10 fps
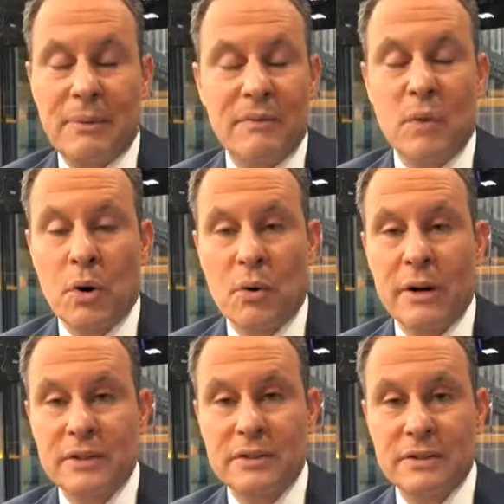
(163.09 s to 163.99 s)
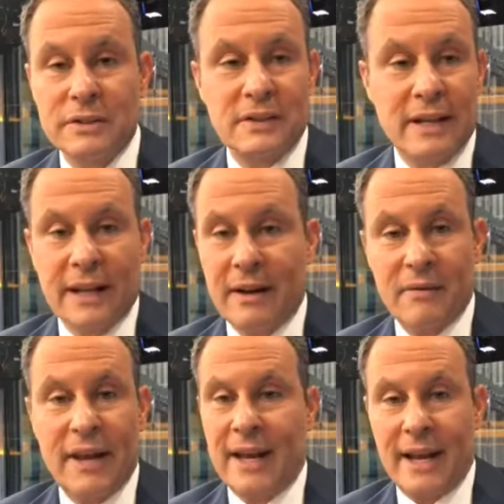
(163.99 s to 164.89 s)
4 questions out of
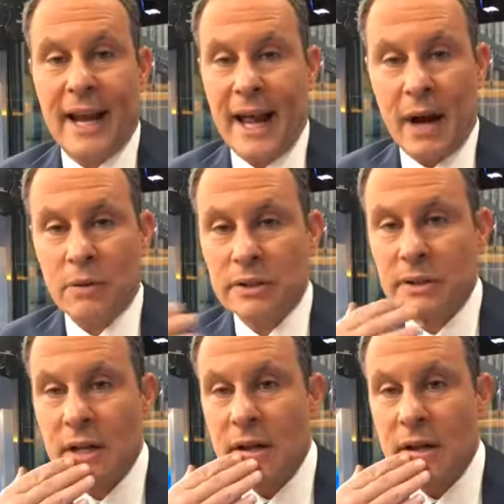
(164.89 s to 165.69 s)
it in 8 hours.